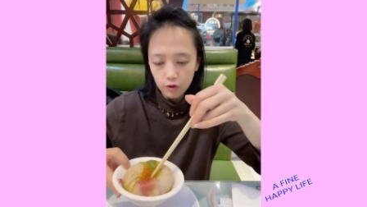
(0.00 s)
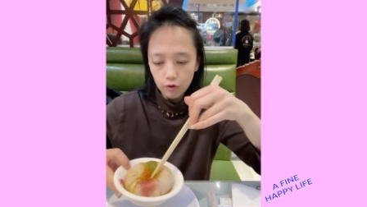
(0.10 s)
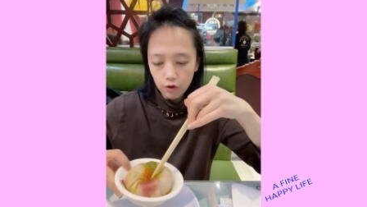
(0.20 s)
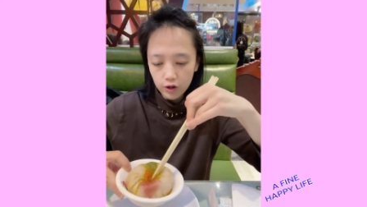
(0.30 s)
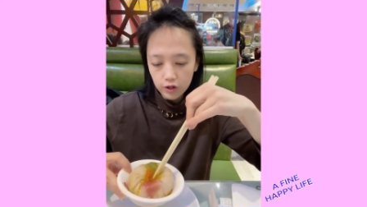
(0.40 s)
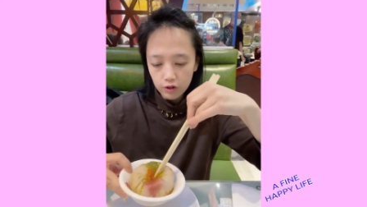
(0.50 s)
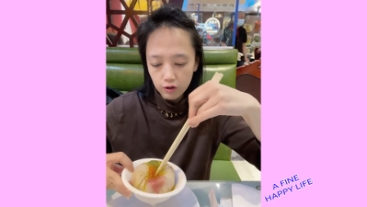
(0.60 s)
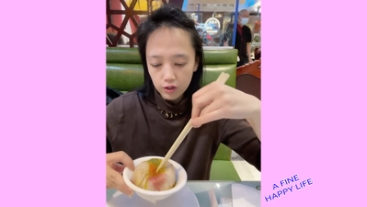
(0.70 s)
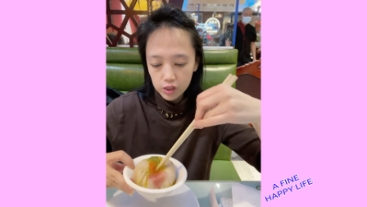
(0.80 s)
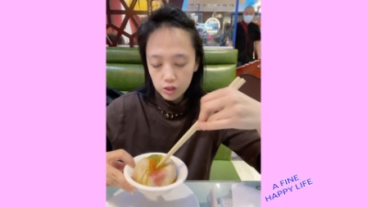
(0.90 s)
Or you're
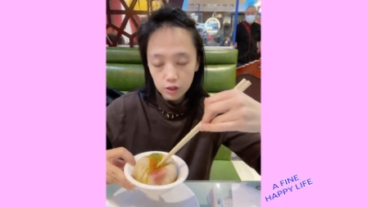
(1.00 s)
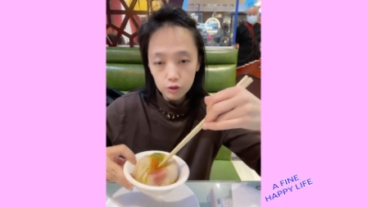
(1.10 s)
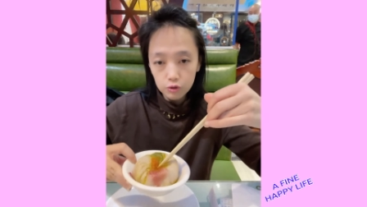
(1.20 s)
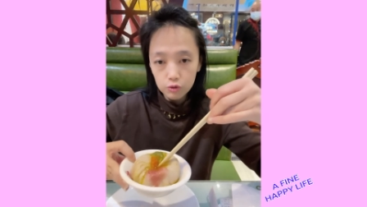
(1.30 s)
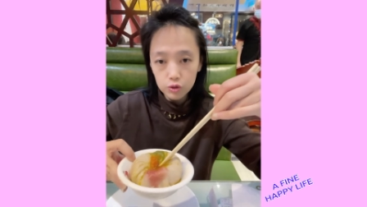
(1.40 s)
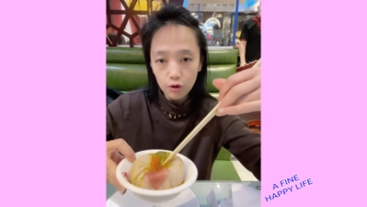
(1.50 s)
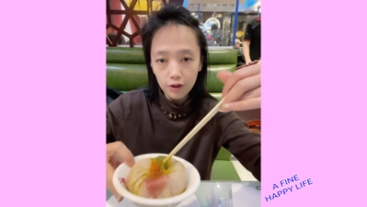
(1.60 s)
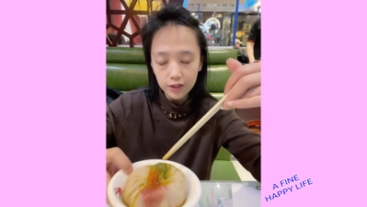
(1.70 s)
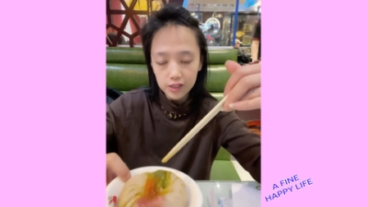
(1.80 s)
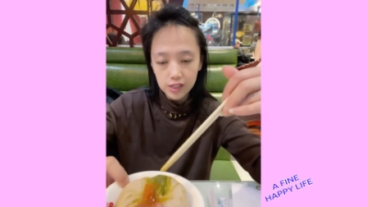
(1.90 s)
going to lose all
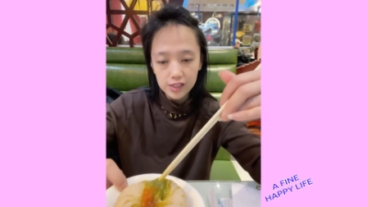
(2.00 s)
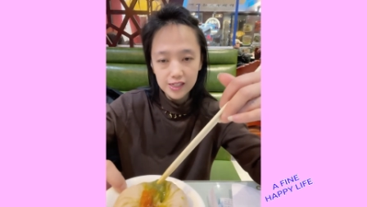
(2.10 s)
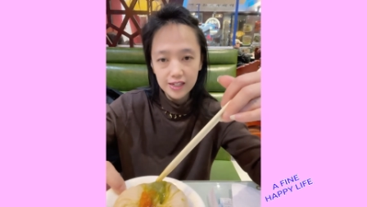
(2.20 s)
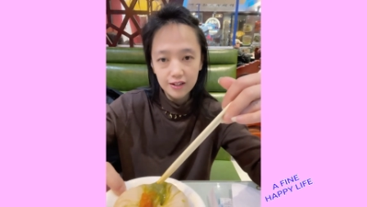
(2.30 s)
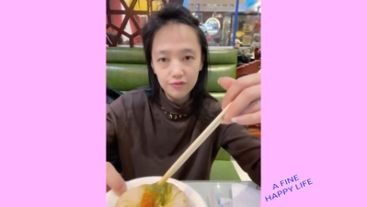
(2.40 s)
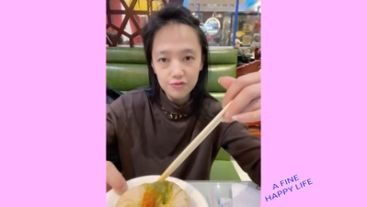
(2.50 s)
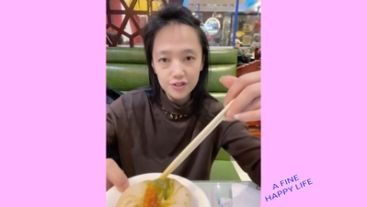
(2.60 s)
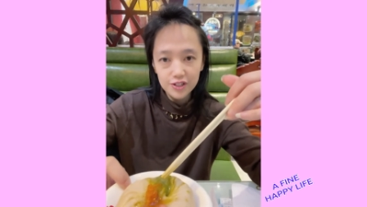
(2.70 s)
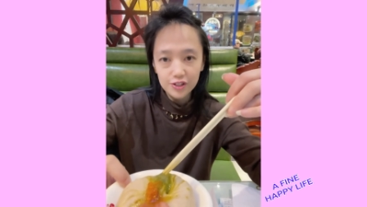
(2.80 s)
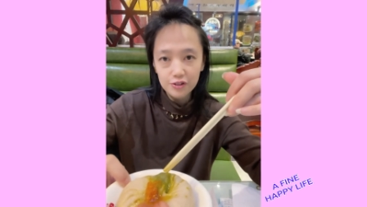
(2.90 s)
this savory
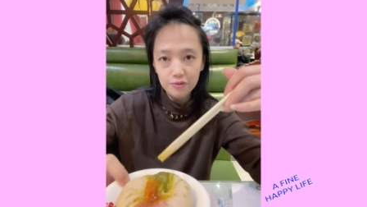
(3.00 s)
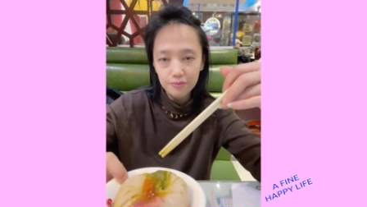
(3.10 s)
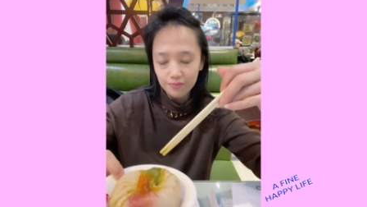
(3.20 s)
soup.